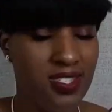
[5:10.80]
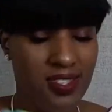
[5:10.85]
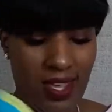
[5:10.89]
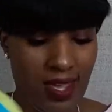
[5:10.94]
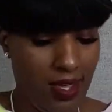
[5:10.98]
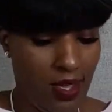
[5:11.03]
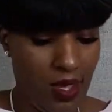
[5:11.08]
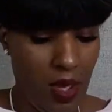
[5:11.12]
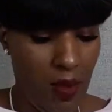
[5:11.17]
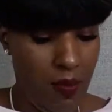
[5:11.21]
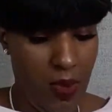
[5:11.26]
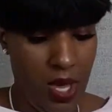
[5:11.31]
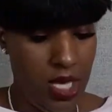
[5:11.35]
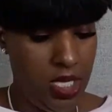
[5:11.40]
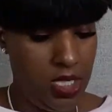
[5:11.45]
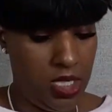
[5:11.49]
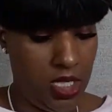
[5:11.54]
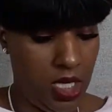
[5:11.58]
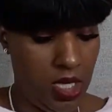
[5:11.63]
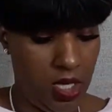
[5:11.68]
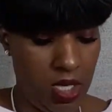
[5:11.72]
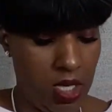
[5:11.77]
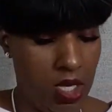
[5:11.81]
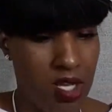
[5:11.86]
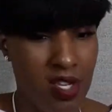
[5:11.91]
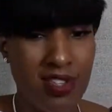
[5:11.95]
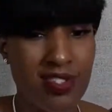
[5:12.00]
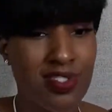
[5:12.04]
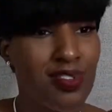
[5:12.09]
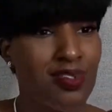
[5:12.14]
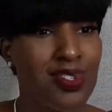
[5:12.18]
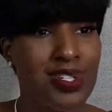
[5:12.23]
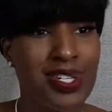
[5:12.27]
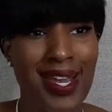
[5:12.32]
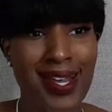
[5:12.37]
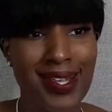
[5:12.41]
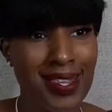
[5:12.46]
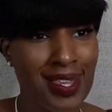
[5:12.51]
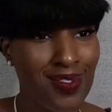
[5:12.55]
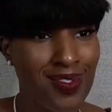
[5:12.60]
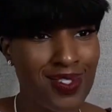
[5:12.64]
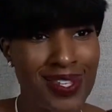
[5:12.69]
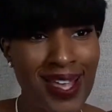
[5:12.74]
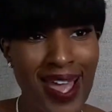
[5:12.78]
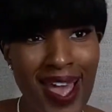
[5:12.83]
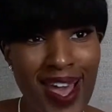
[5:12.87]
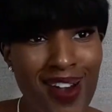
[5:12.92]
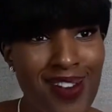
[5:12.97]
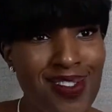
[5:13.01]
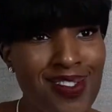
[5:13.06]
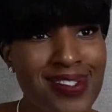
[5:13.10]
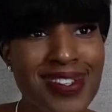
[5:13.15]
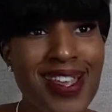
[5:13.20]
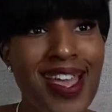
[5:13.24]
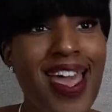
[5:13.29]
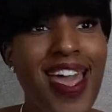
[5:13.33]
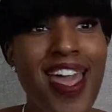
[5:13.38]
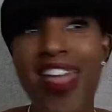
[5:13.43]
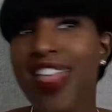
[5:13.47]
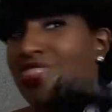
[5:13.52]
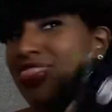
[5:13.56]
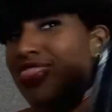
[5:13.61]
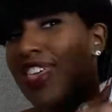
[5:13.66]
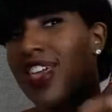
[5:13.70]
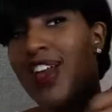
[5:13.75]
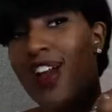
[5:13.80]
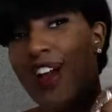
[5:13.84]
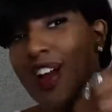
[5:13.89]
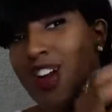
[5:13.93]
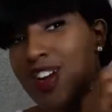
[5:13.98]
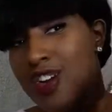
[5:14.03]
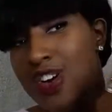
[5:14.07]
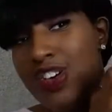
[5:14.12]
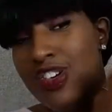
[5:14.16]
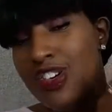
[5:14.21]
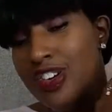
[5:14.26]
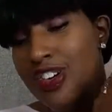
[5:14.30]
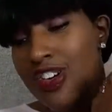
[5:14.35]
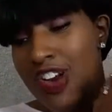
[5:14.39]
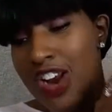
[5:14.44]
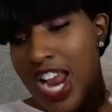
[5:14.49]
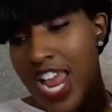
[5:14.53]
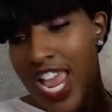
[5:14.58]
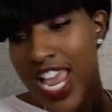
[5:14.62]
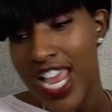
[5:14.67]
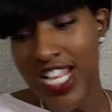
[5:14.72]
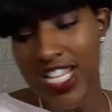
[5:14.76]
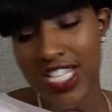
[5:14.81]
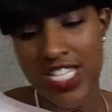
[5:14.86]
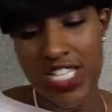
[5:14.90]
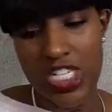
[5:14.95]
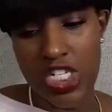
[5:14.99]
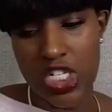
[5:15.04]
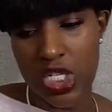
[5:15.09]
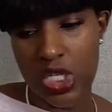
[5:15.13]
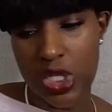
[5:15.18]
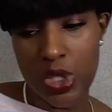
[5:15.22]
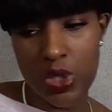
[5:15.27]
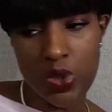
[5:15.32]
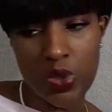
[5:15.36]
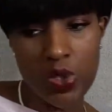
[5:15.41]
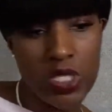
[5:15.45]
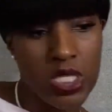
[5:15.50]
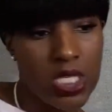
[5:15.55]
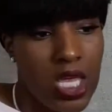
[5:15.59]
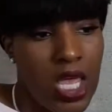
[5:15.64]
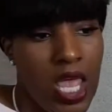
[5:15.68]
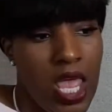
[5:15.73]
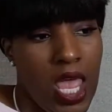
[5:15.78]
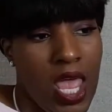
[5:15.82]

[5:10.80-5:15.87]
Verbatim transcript: It's like amazing. So check them out. They are great shoes.